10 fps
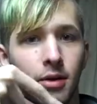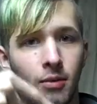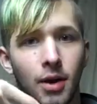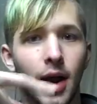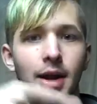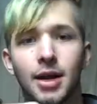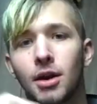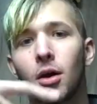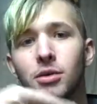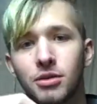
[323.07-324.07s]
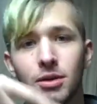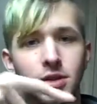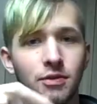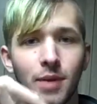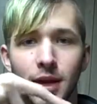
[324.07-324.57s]
where I get all sorts
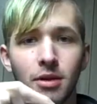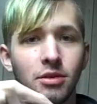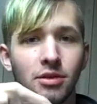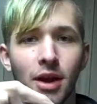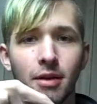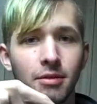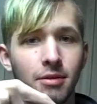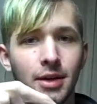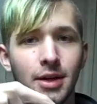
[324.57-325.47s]
of my good stuff.